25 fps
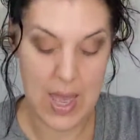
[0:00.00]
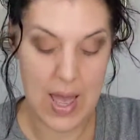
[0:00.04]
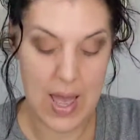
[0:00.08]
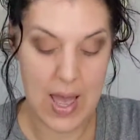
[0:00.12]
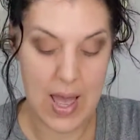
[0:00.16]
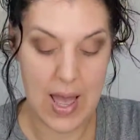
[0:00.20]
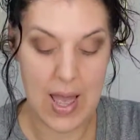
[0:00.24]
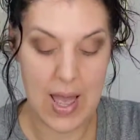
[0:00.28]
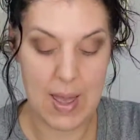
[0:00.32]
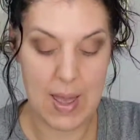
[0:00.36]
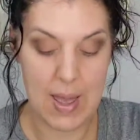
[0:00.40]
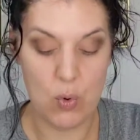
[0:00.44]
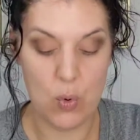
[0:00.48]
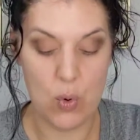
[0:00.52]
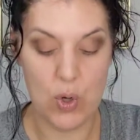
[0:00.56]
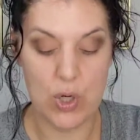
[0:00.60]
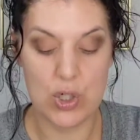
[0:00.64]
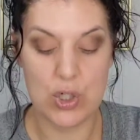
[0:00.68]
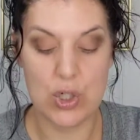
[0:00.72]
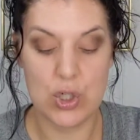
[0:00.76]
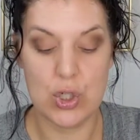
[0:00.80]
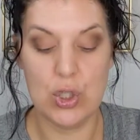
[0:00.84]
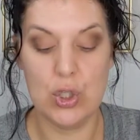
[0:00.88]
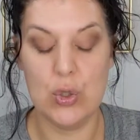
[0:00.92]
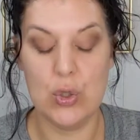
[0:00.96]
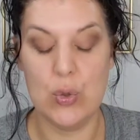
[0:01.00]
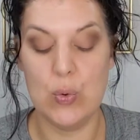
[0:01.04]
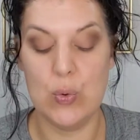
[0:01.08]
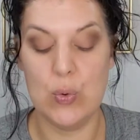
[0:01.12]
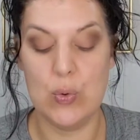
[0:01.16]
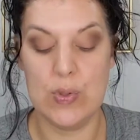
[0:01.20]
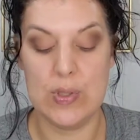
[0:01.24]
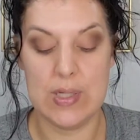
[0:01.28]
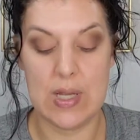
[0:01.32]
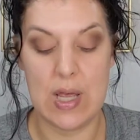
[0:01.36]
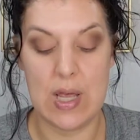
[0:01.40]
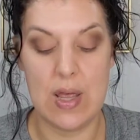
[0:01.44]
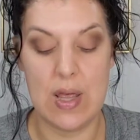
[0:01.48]
I'm going to
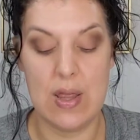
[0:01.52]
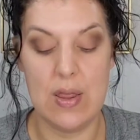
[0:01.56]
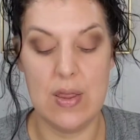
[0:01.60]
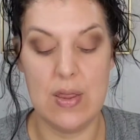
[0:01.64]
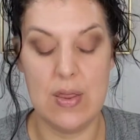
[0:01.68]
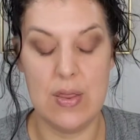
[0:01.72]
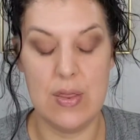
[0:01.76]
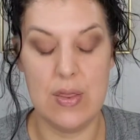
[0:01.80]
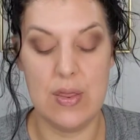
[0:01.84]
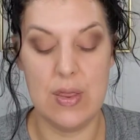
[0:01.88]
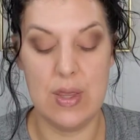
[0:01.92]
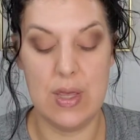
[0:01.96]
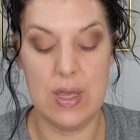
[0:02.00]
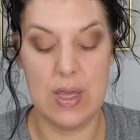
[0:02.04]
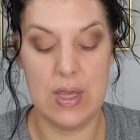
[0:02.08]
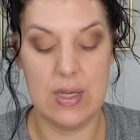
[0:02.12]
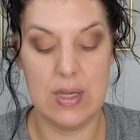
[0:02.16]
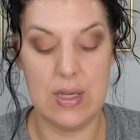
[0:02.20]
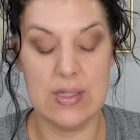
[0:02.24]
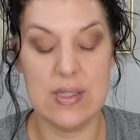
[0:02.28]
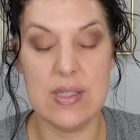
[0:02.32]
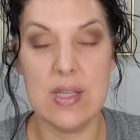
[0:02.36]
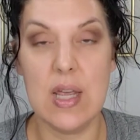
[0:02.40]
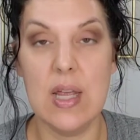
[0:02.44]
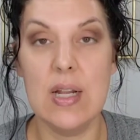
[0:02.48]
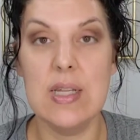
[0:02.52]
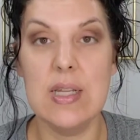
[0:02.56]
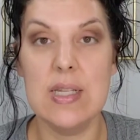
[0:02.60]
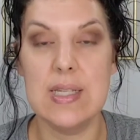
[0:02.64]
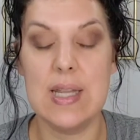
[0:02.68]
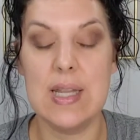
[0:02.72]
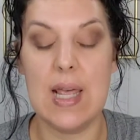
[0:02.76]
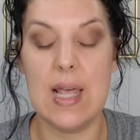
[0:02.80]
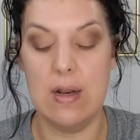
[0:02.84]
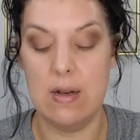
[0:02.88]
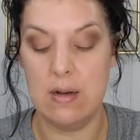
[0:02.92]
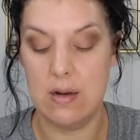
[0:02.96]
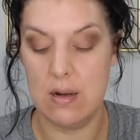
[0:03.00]
use the
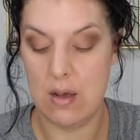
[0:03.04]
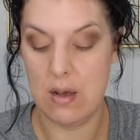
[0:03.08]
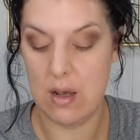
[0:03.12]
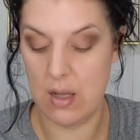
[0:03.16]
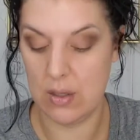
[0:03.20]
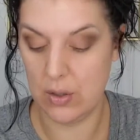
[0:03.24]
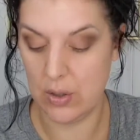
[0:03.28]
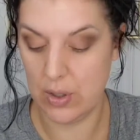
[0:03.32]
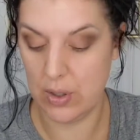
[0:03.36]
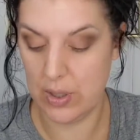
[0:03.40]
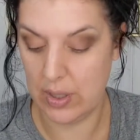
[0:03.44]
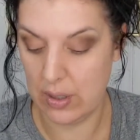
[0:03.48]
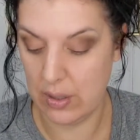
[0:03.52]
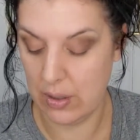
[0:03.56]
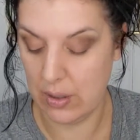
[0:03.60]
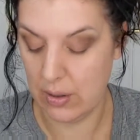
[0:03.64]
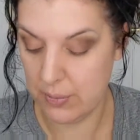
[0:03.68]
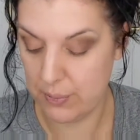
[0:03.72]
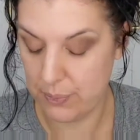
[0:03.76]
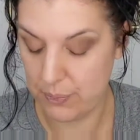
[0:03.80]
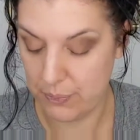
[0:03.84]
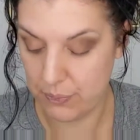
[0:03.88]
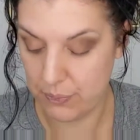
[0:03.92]
Sunset color here.